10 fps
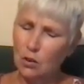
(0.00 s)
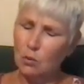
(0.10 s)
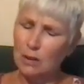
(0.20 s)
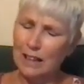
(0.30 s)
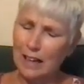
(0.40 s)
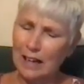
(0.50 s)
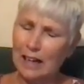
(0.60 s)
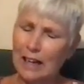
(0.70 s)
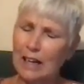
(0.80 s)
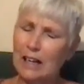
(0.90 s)
We
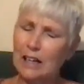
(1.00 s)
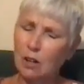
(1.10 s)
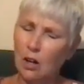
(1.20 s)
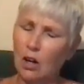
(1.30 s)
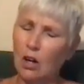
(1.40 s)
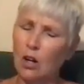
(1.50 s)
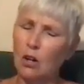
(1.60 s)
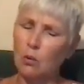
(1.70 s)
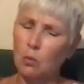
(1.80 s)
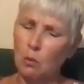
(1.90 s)
are all
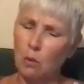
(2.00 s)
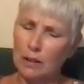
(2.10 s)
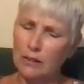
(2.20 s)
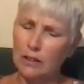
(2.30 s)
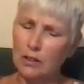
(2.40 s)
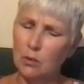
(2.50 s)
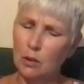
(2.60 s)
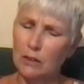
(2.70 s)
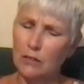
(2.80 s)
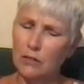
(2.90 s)
one, dear
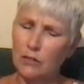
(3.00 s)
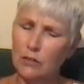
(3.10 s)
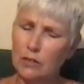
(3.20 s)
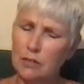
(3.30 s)
ones.